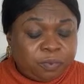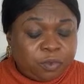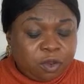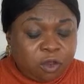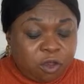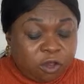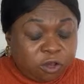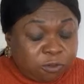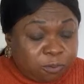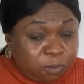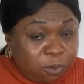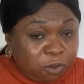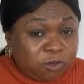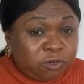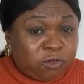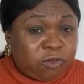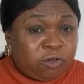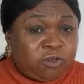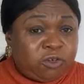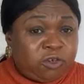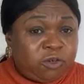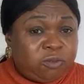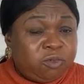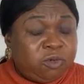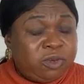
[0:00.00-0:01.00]
of
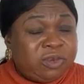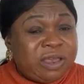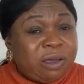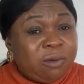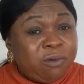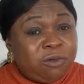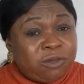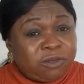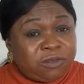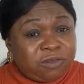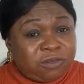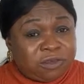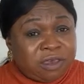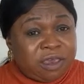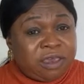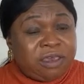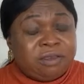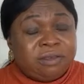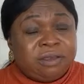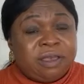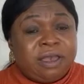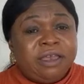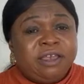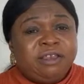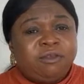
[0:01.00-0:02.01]
sponsorship, which I was
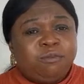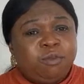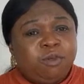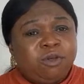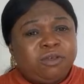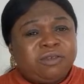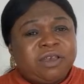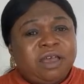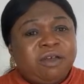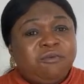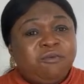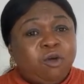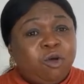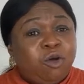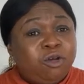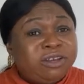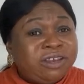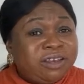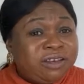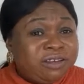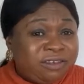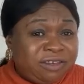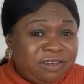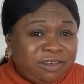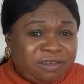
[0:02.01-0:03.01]
saying that it must have all
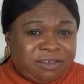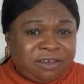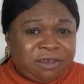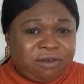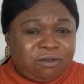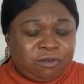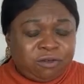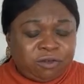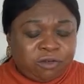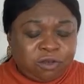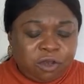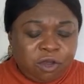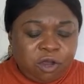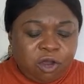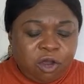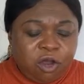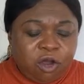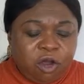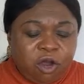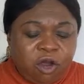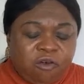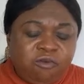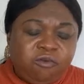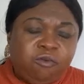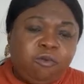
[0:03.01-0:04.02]
the details
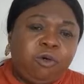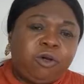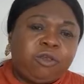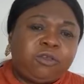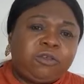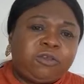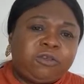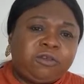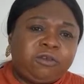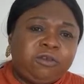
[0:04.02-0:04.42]
of what